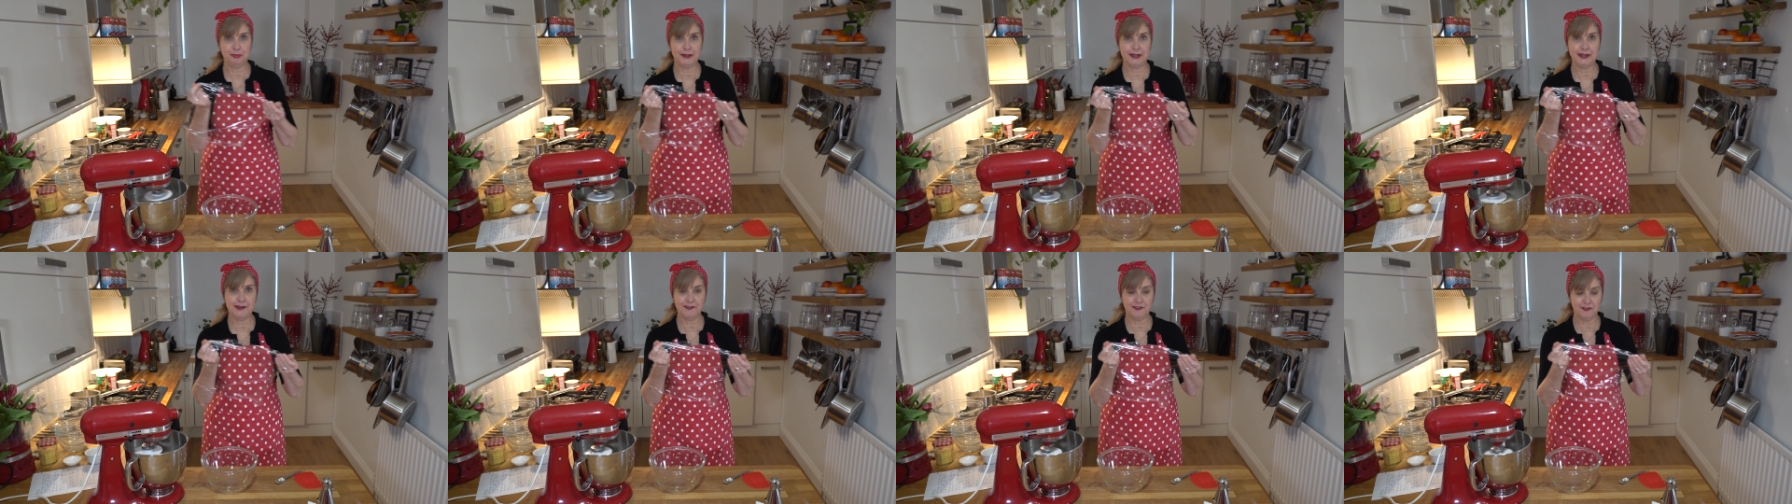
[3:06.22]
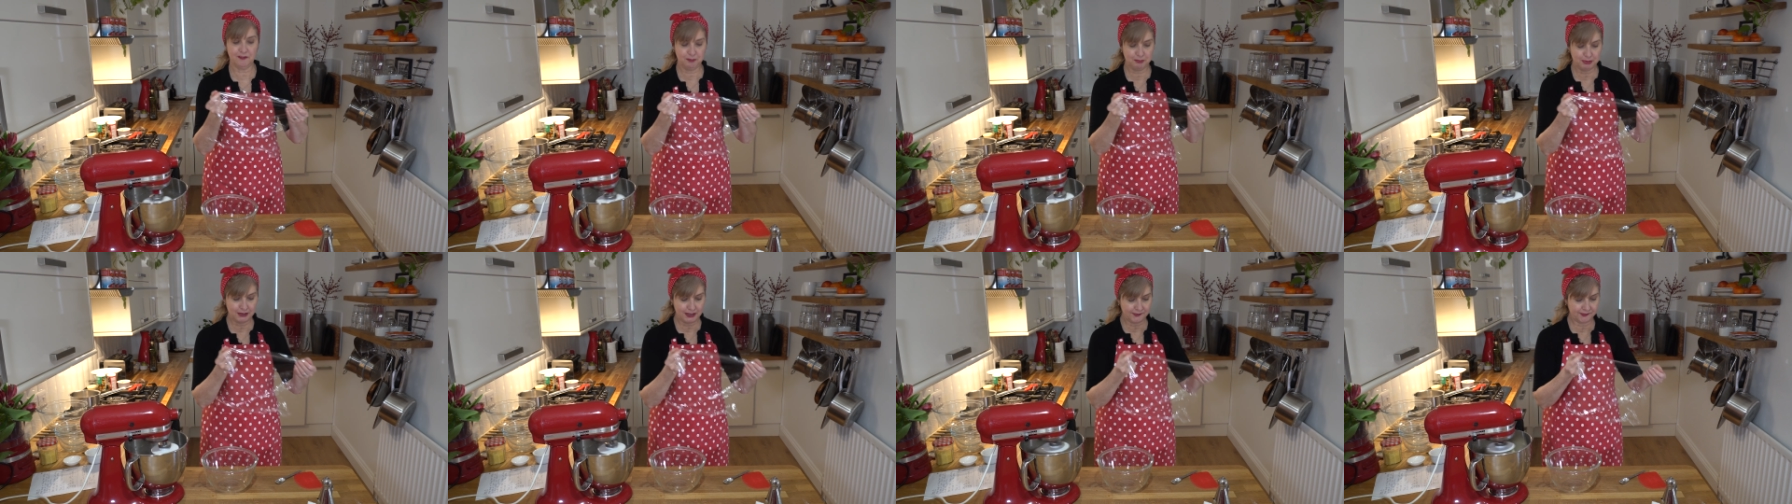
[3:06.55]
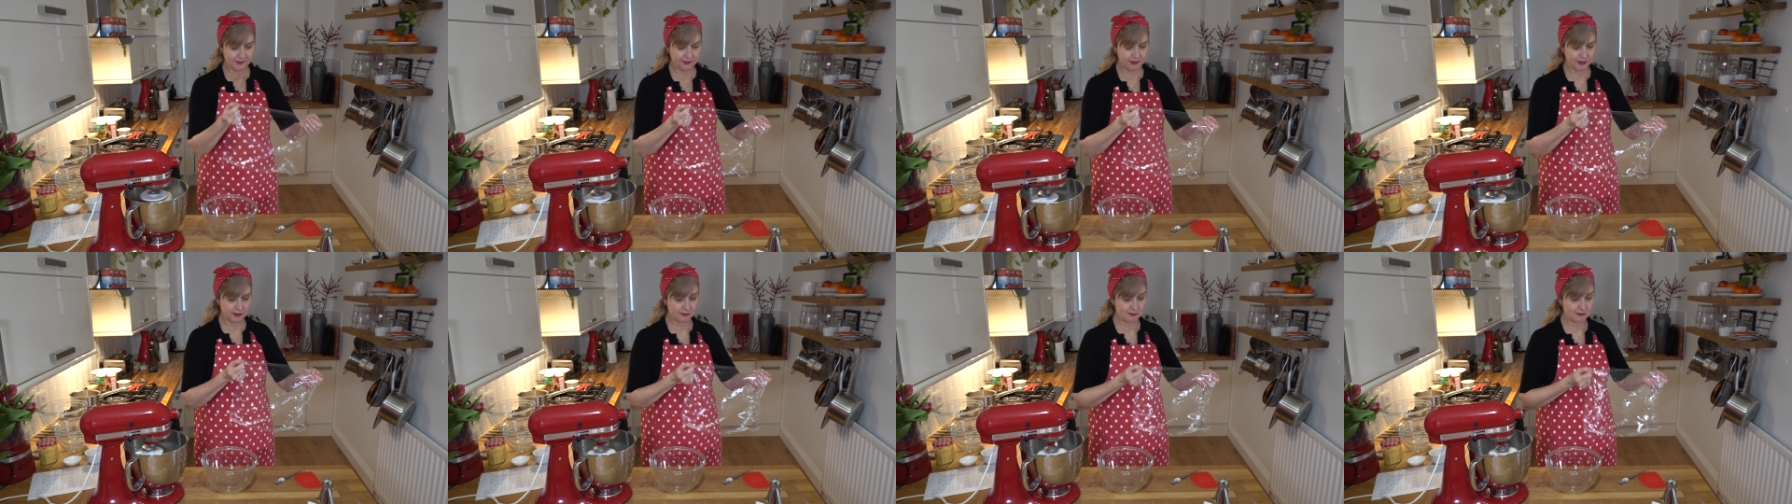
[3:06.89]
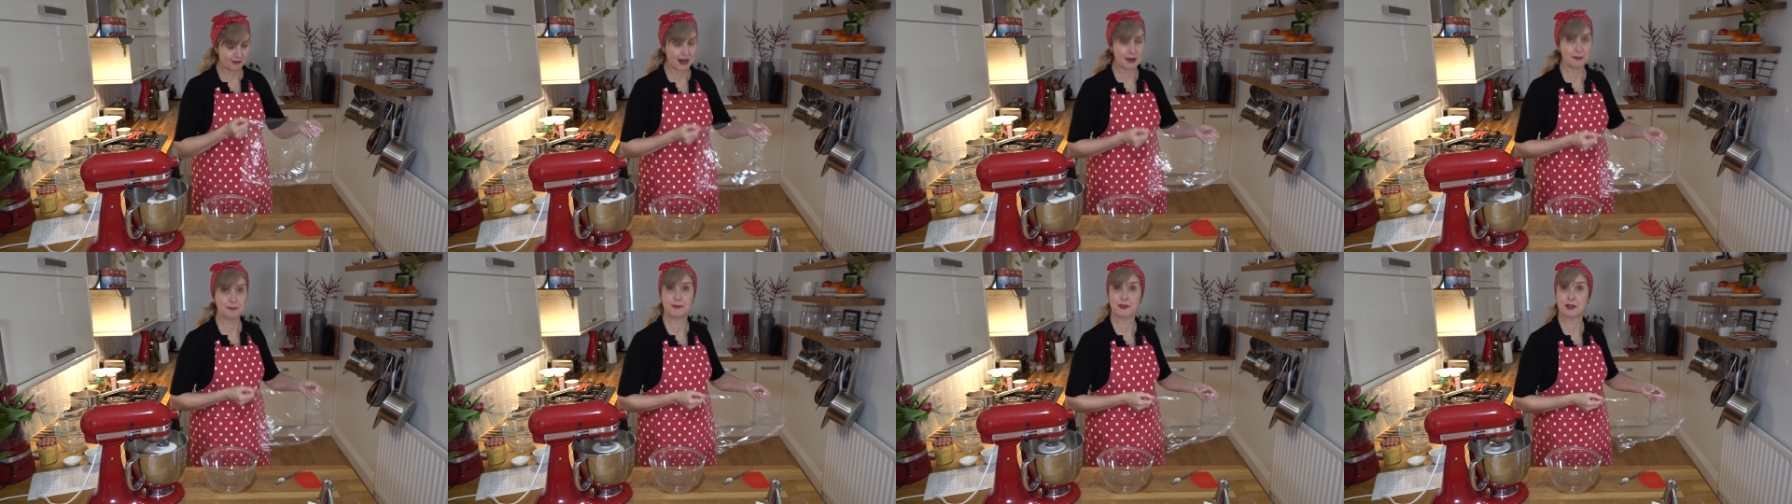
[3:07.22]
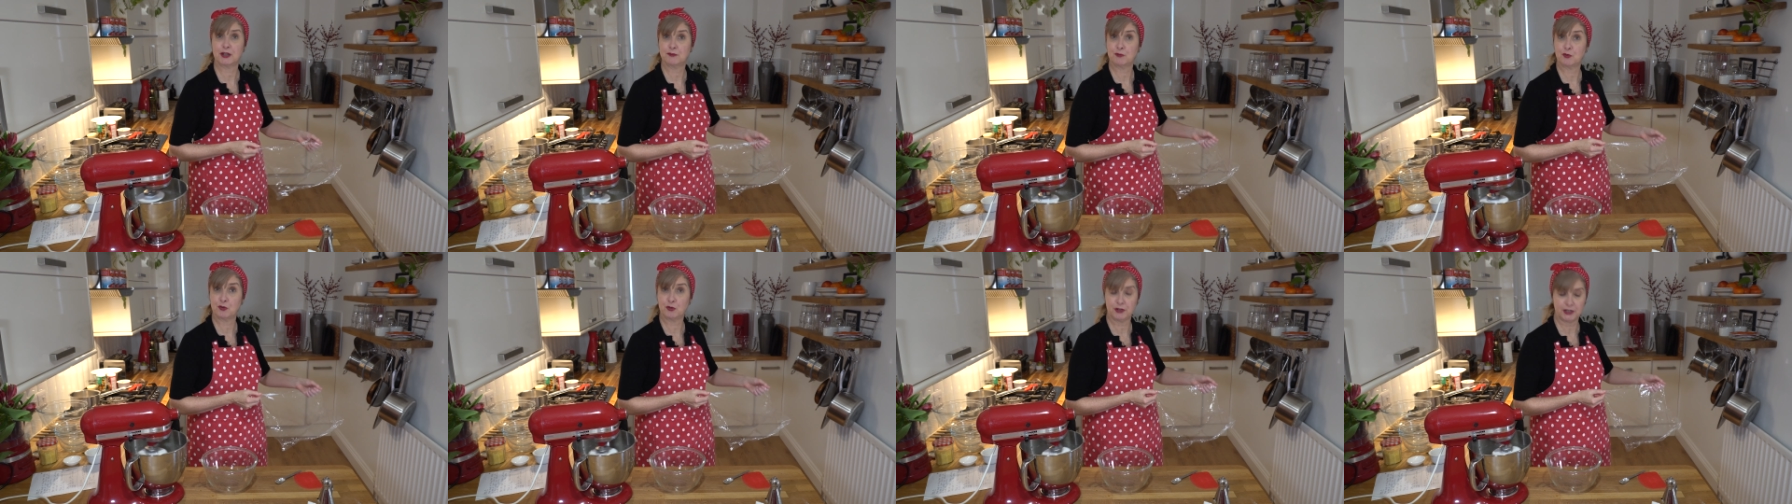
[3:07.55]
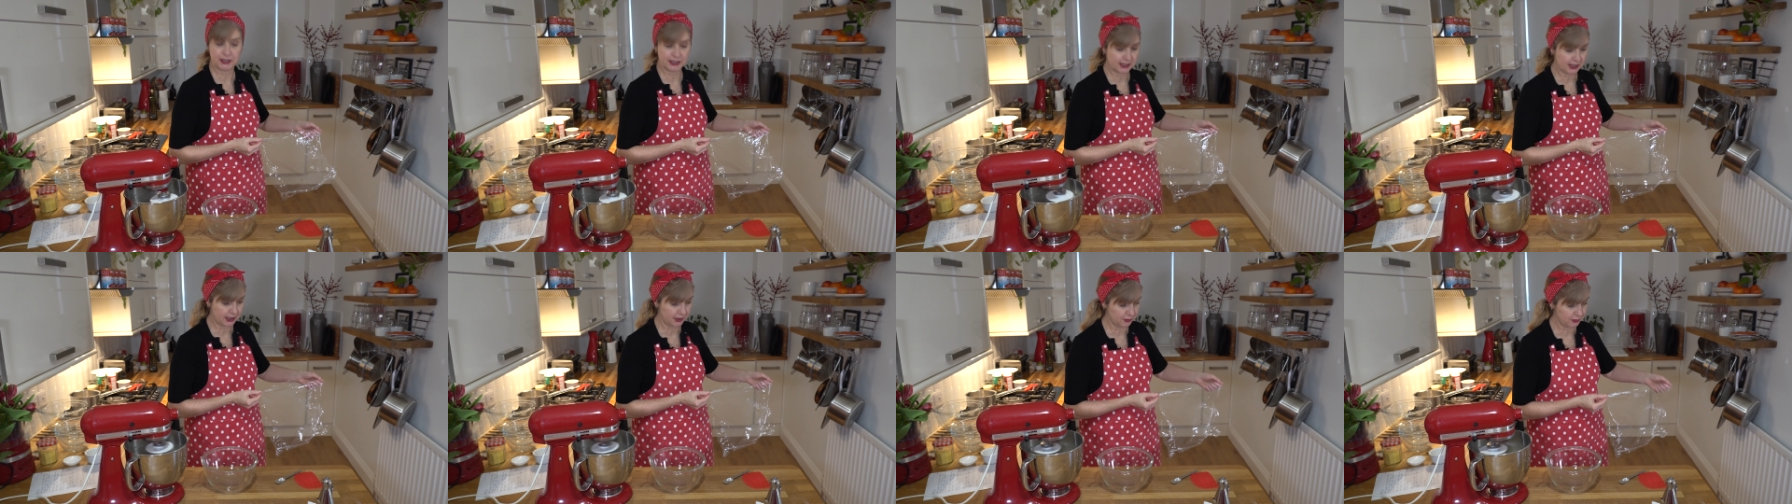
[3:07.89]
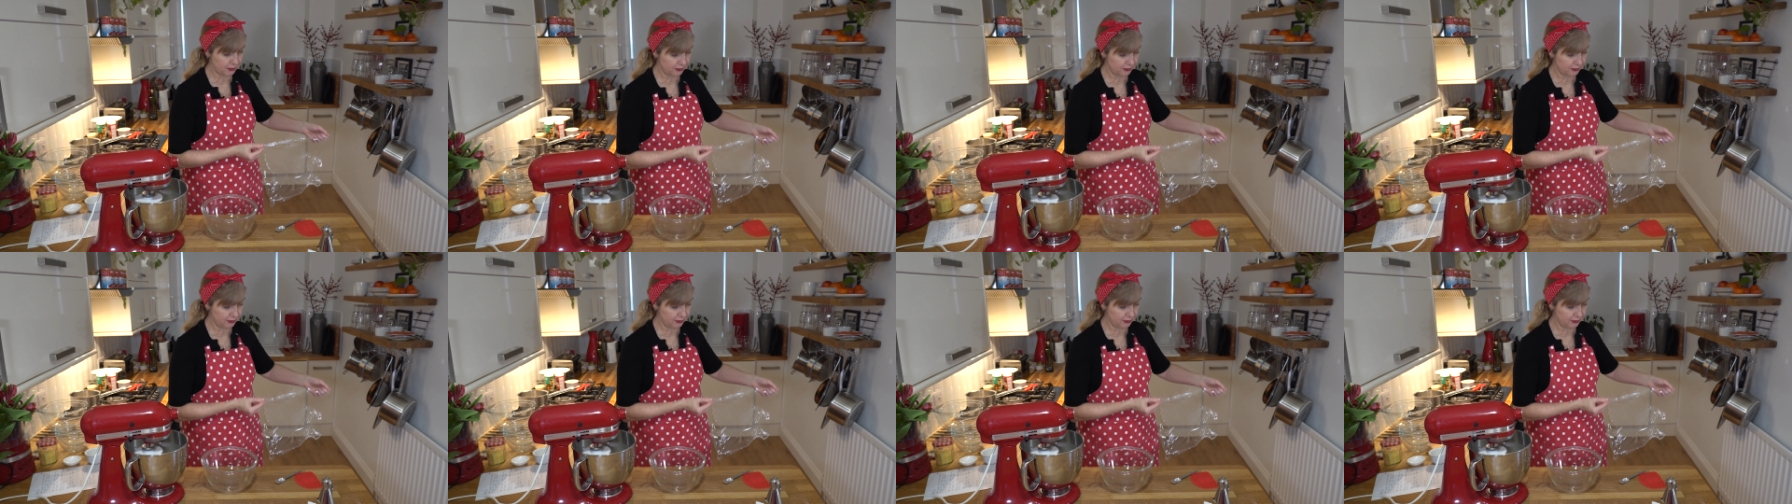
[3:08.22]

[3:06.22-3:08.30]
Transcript: piece of plastic wrap that I've already cut